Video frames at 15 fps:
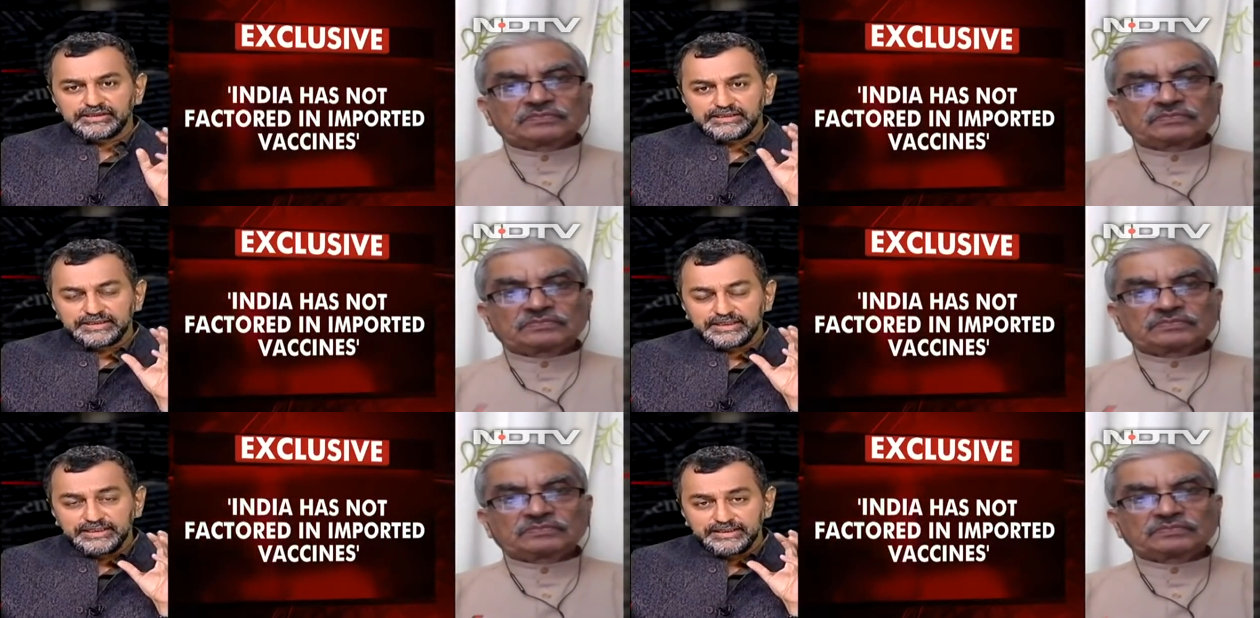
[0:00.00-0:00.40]

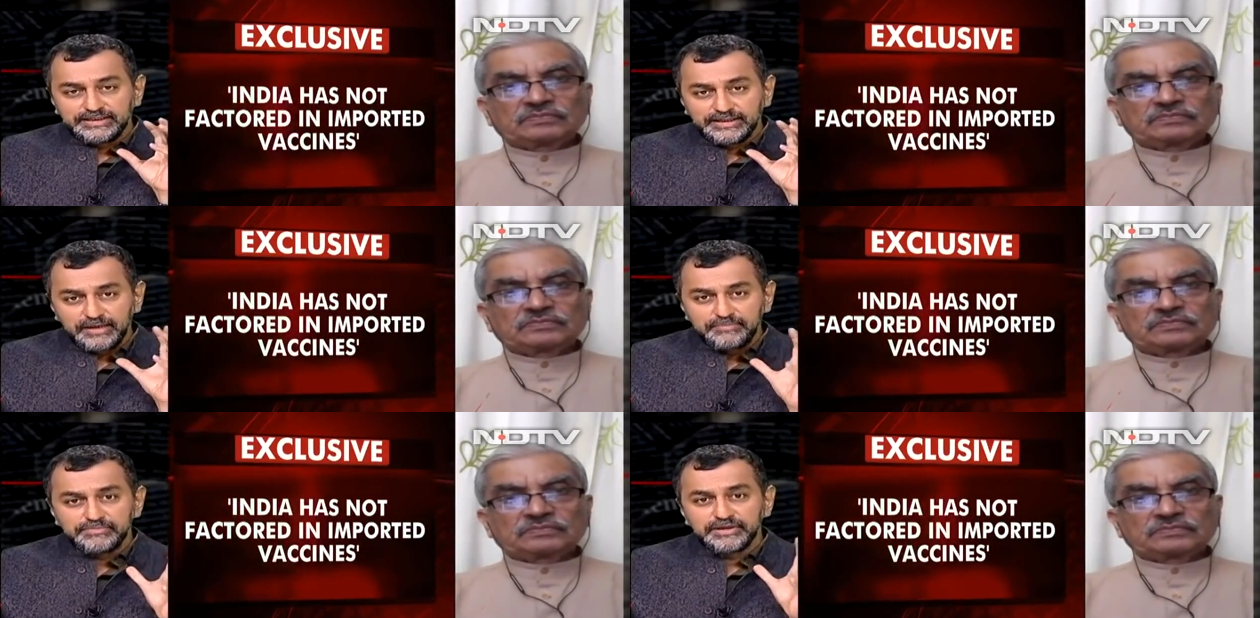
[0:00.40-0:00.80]
Speaker 1: That the
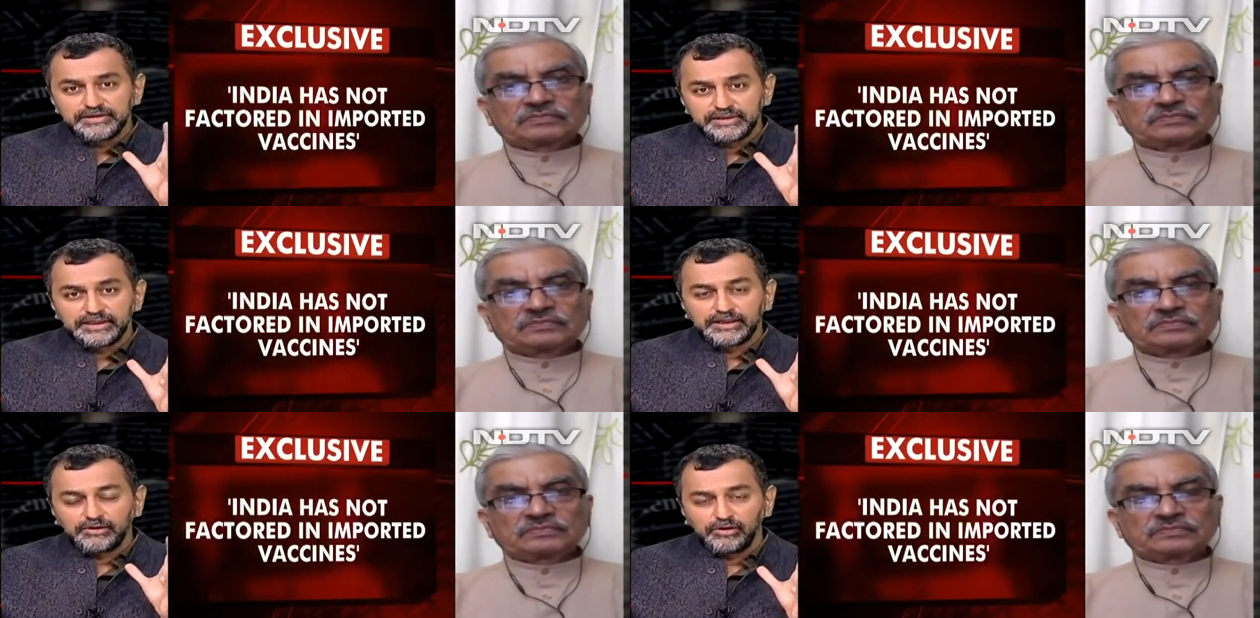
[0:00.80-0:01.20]

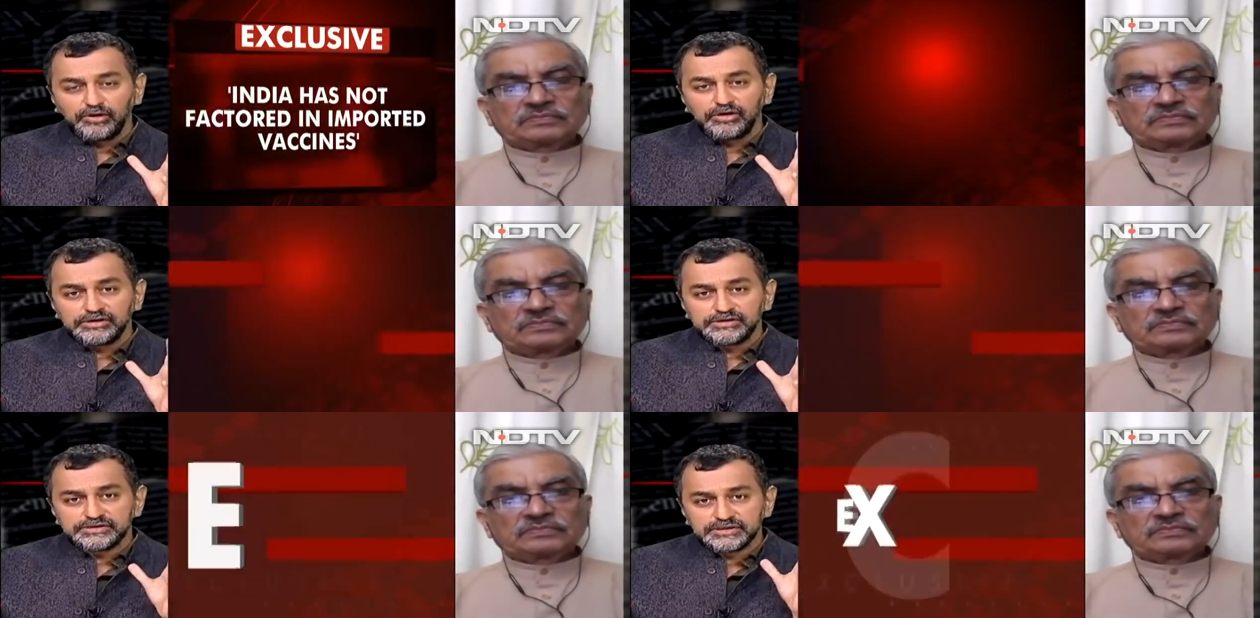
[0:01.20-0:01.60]
indemnity
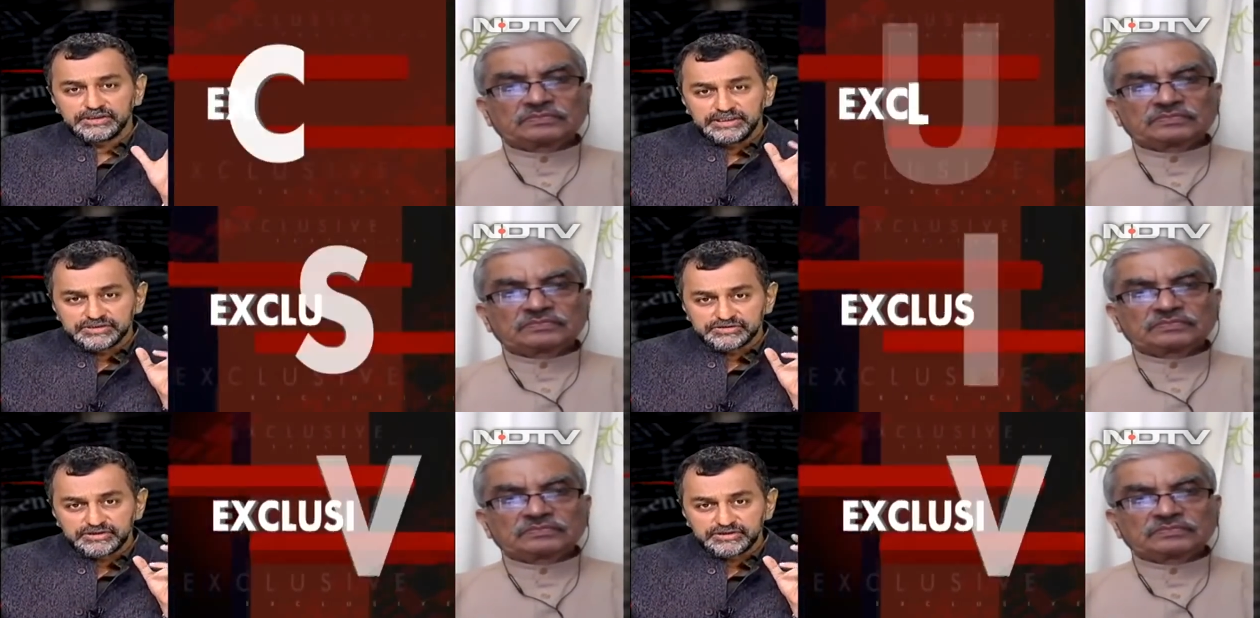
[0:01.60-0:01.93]
clause is